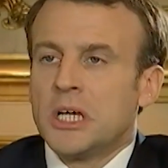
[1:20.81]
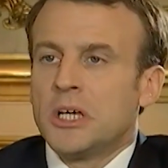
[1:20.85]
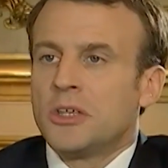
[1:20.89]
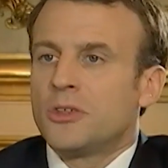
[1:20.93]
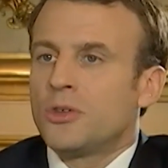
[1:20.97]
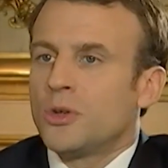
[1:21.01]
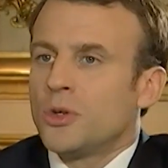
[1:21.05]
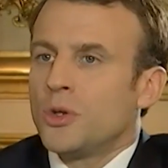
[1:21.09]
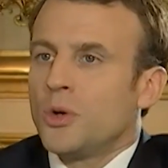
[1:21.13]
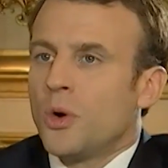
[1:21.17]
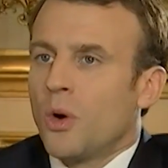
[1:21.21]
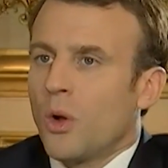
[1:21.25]

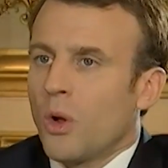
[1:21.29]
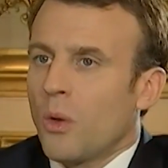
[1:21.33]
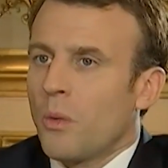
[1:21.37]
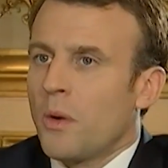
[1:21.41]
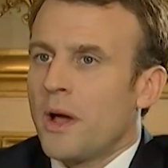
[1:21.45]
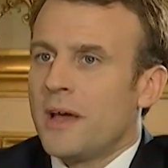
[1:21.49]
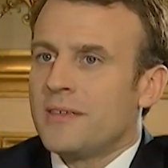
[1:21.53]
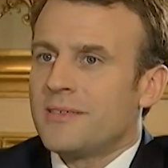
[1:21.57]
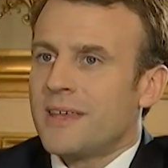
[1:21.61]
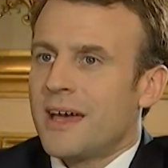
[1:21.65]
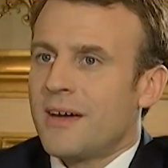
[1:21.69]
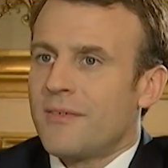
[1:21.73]
So you
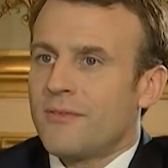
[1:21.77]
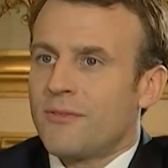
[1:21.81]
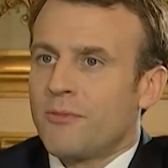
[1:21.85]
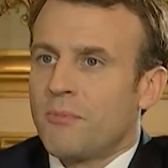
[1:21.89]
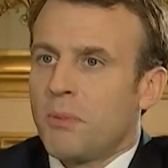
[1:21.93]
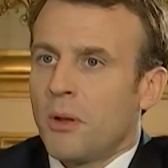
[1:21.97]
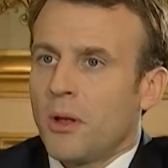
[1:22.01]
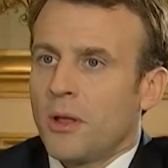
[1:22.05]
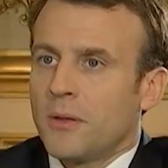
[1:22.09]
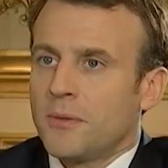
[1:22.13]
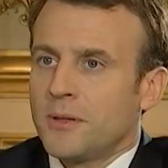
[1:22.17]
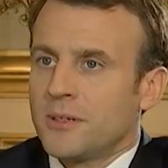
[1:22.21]
always
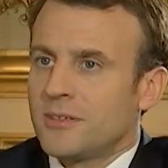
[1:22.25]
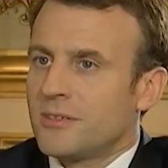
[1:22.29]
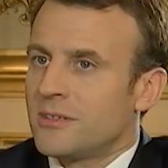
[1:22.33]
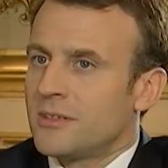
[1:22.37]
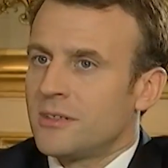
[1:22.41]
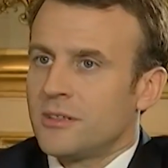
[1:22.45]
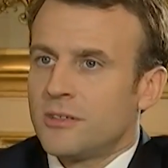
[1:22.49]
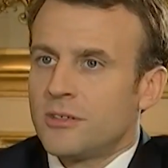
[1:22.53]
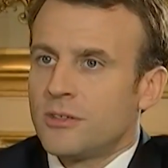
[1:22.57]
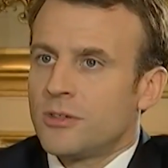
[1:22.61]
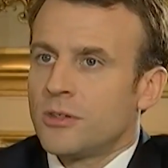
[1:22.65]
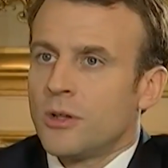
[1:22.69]
have polemics,
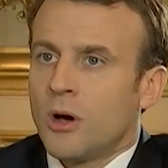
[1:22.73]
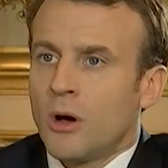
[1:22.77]
and it's